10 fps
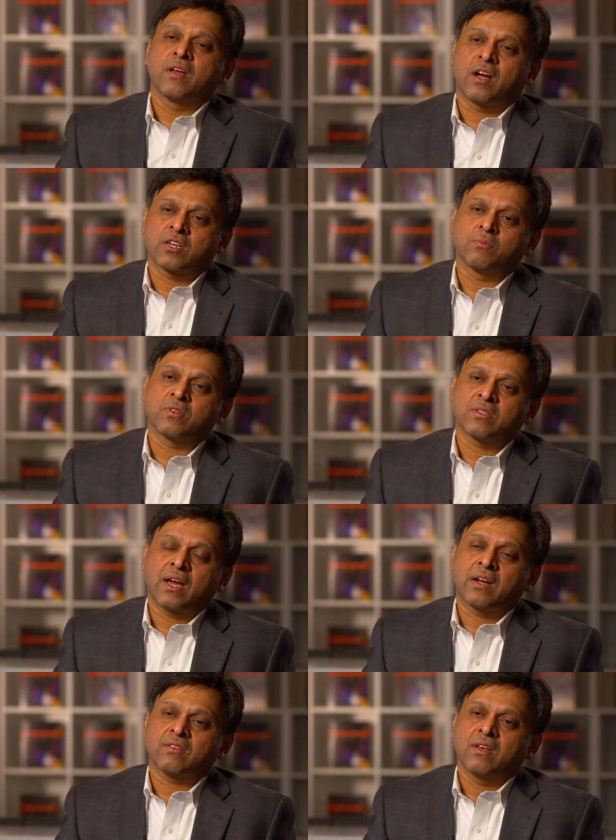customer
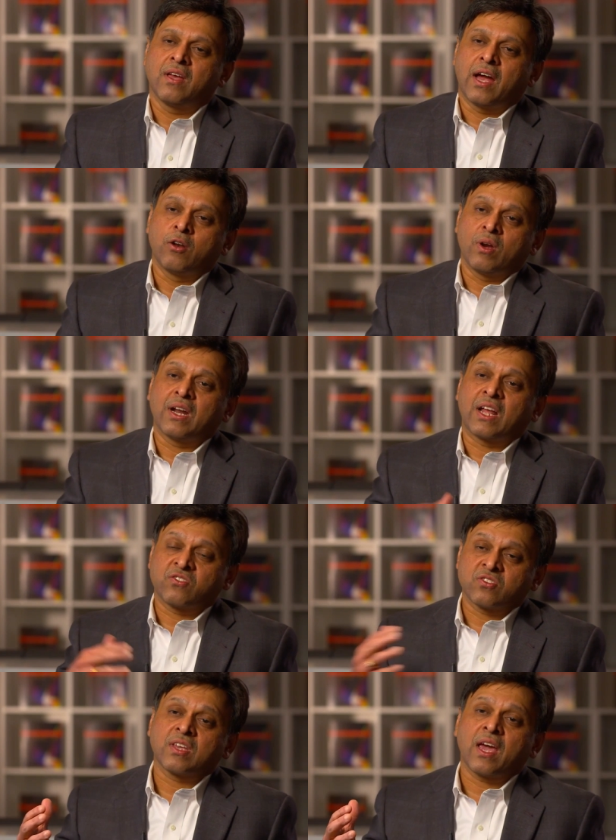sets. And doing it at
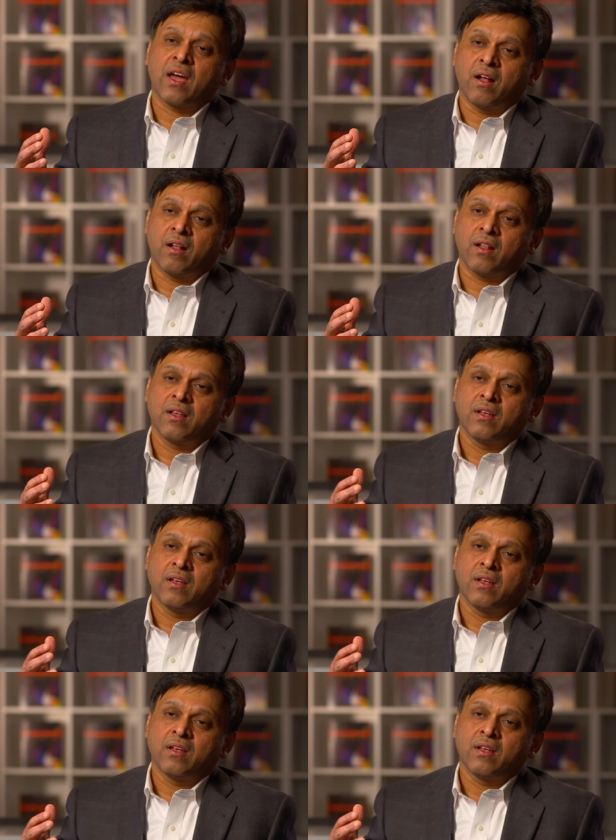scale